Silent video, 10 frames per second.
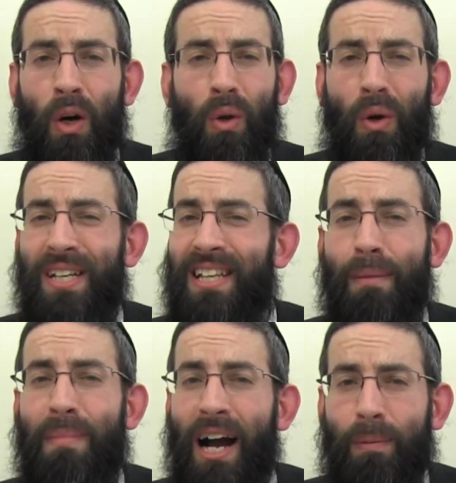Although he's
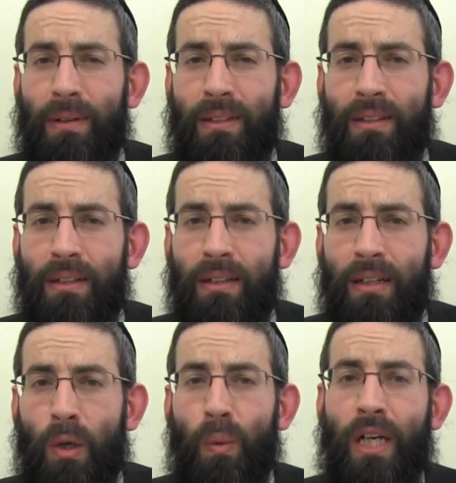not makbid,
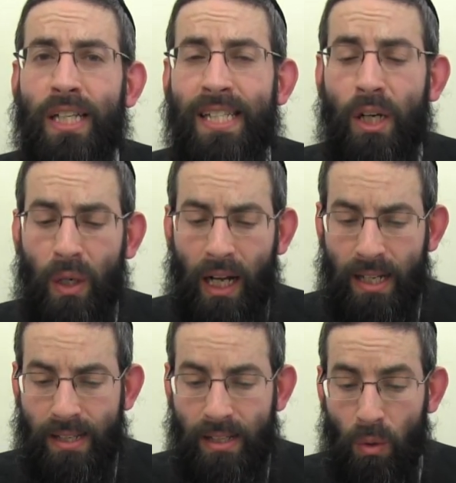we consider it a
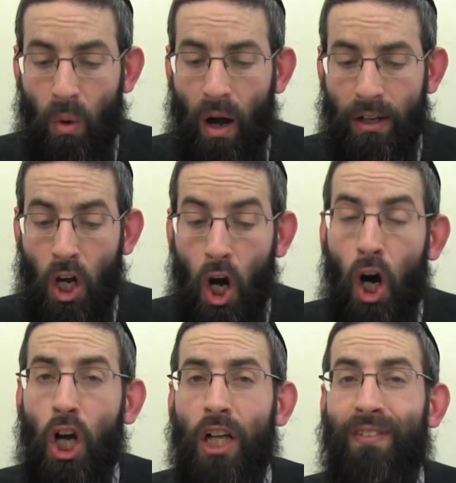chatzitza. Why?
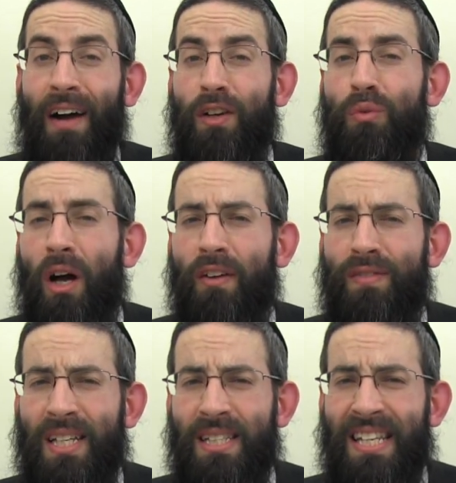Hoyel b'avi roiv,
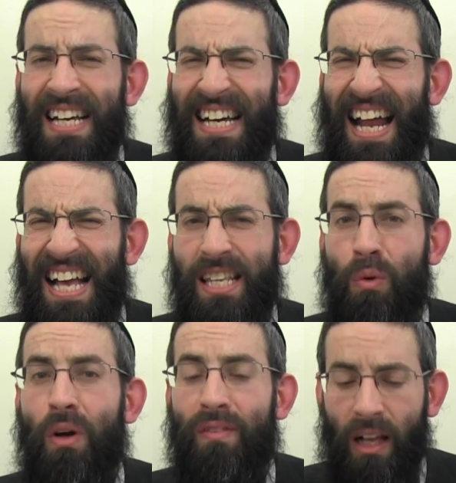since it has that
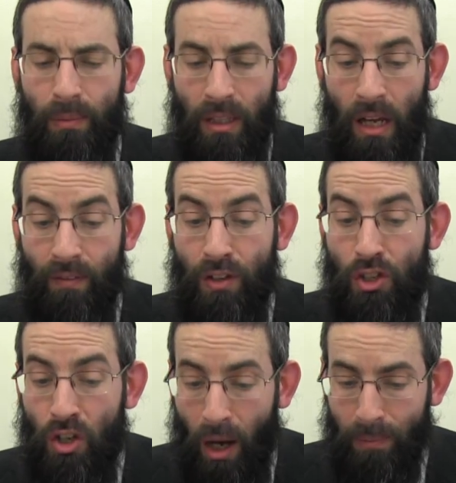roiv element.
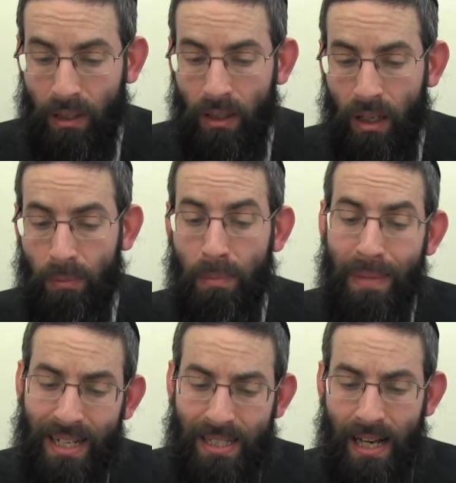V'dami
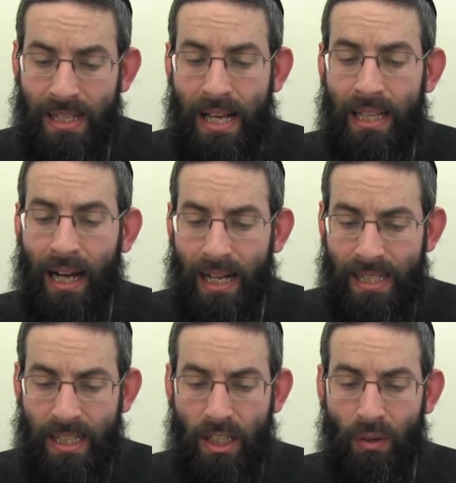b'mixas the
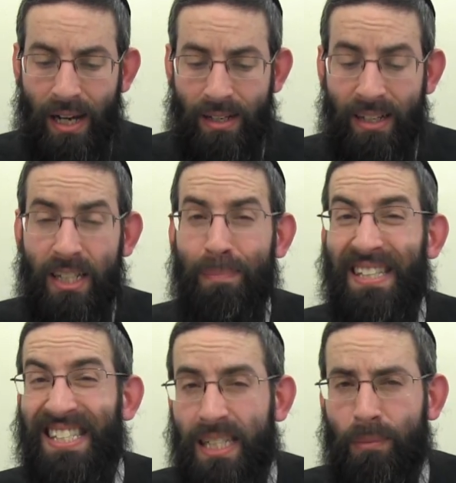chatzitza deraisa. It is a
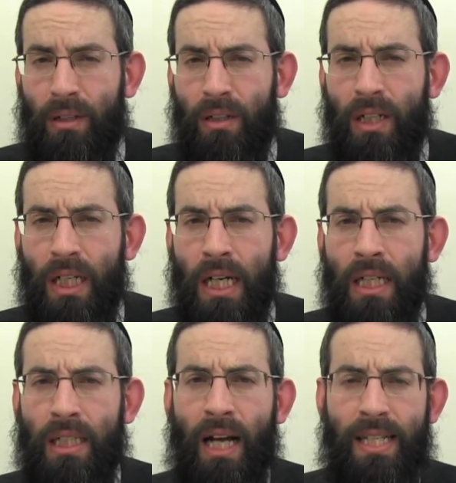bit similar
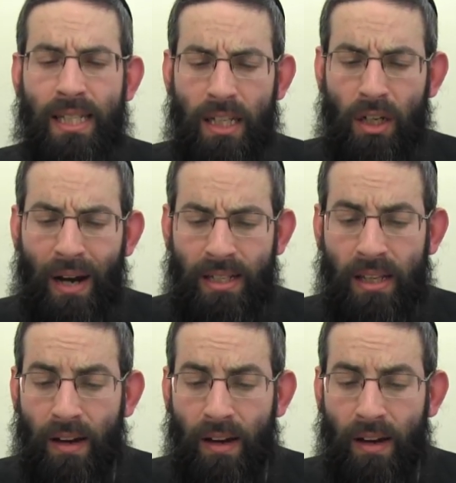to the chatzitza deraisa.